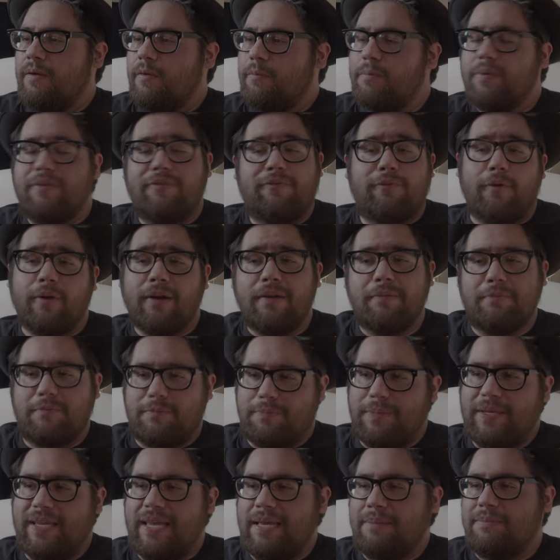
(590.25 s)
before
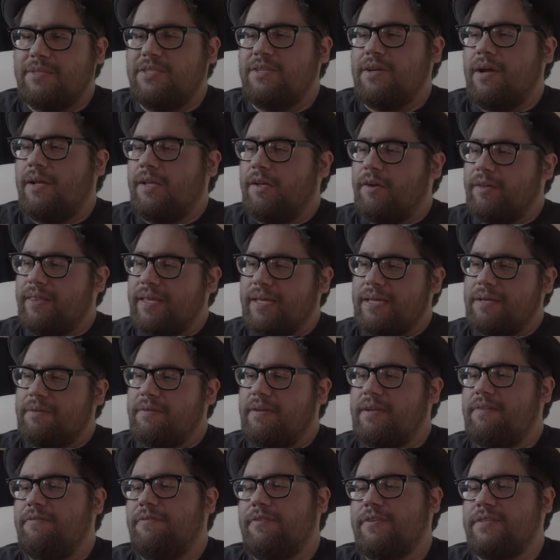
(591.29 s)
it became Giallo, I think
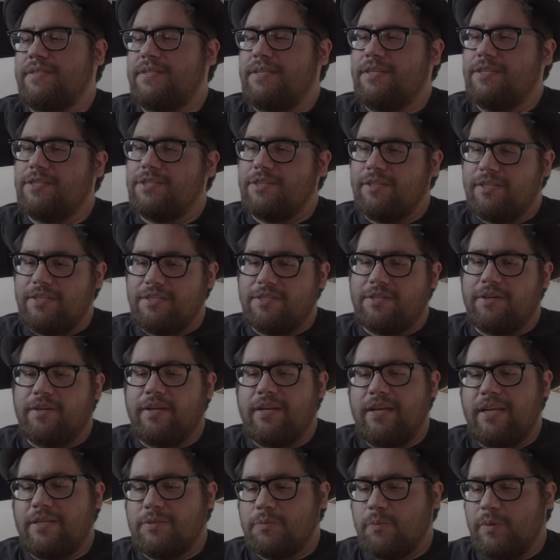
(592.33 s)
it, it first initially
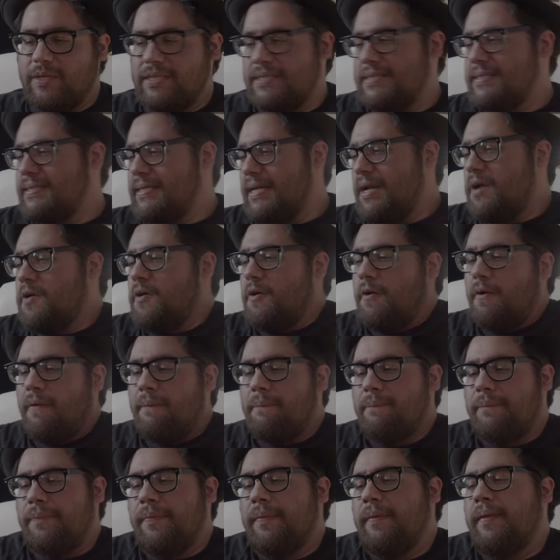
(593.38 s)
started as one
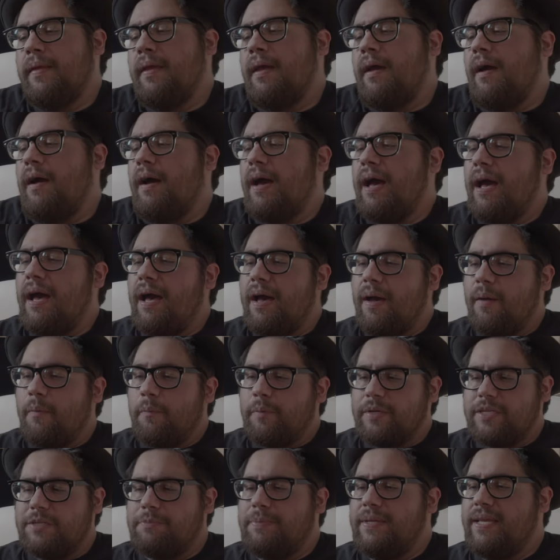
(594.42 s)
single, uh,
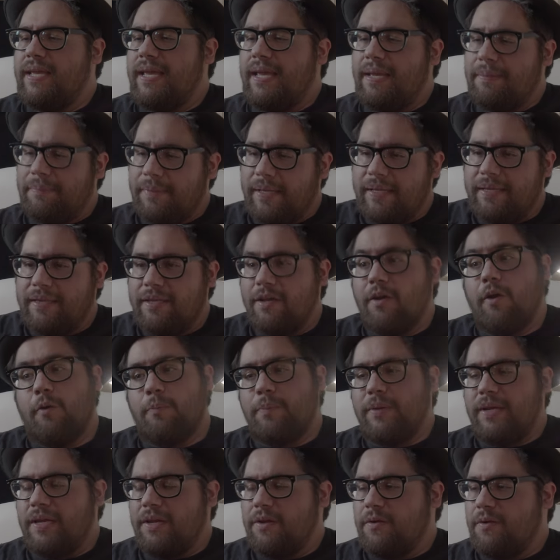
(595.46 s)
which became like the
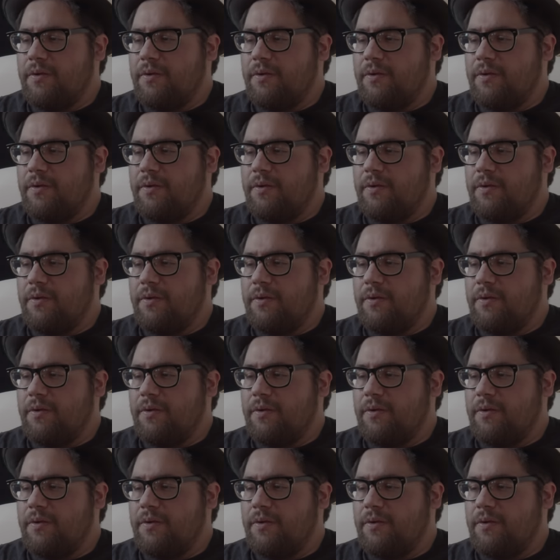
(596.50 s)
opening